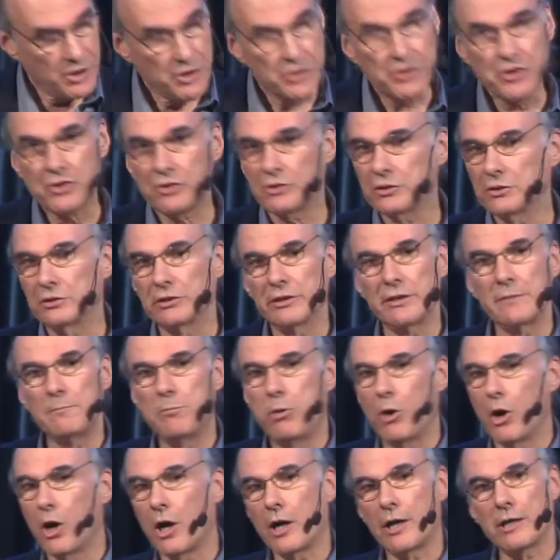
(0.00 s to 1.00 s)
Certainly
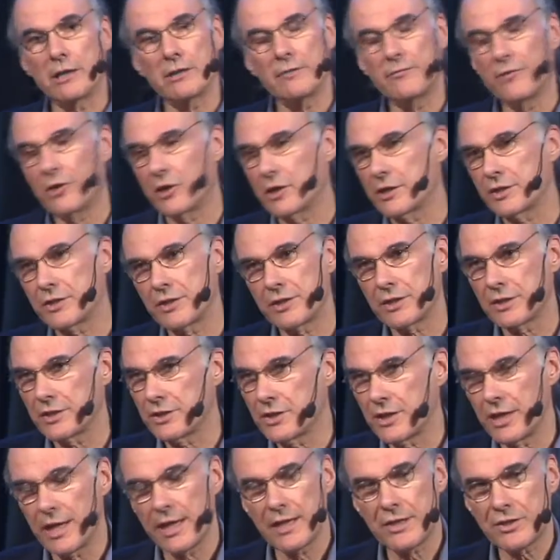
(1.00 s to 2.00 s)
part of our
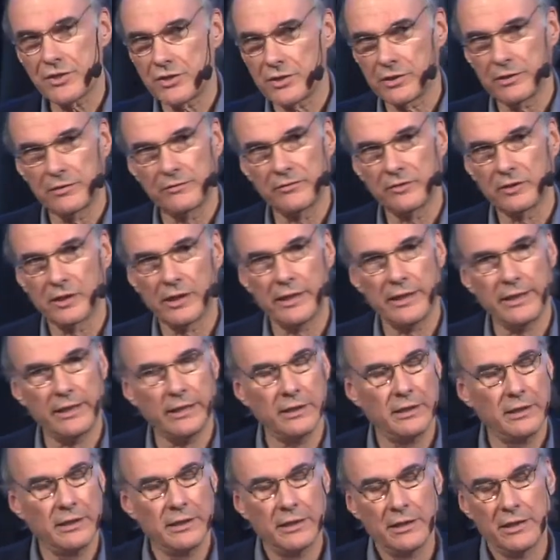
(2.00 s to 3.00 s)
success of late